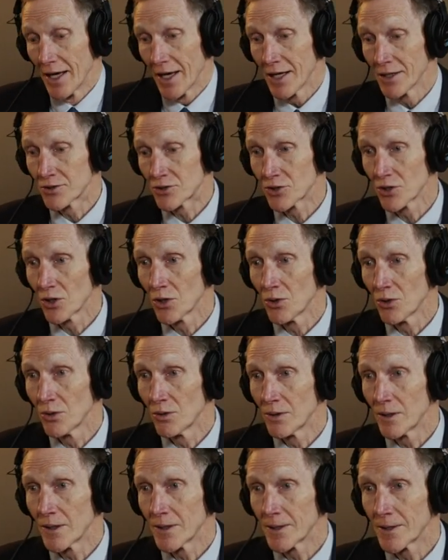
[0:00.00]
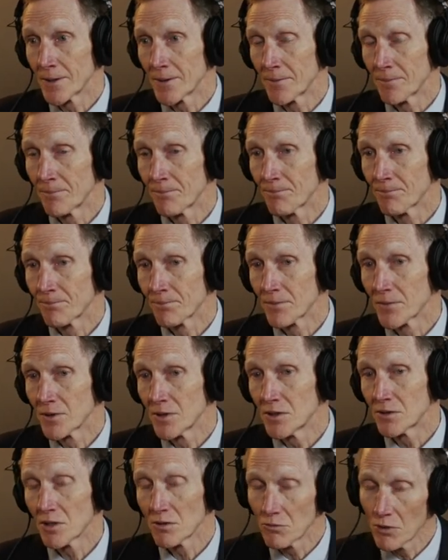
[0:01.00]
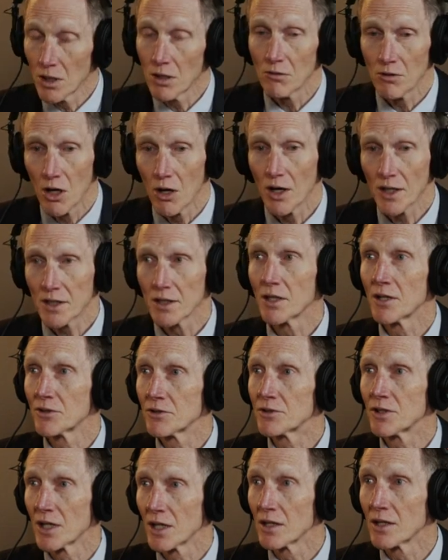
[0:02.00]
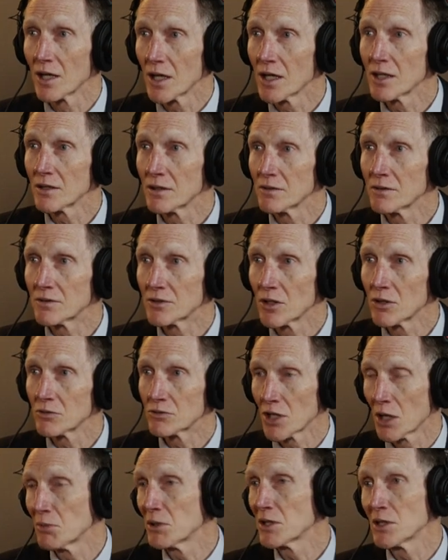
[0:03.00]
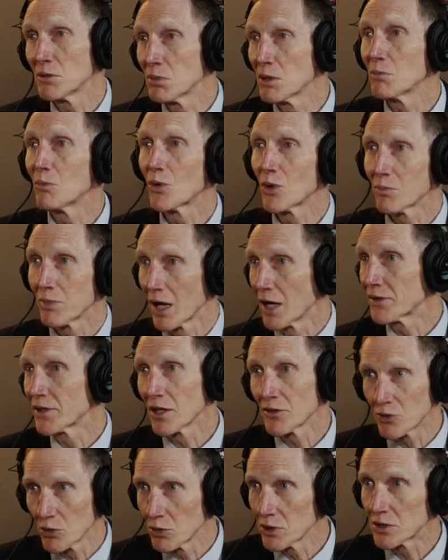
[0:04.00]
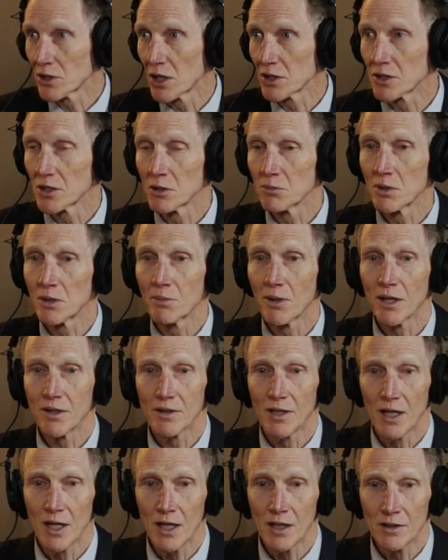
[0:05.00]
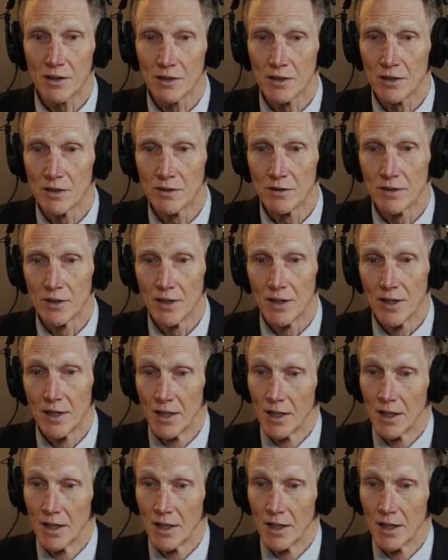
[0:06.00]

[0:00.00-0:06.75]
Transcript: And so um, he said, well, well, I can understand that. And so tell me a little bit more about that. So we talked a little bit about that. And then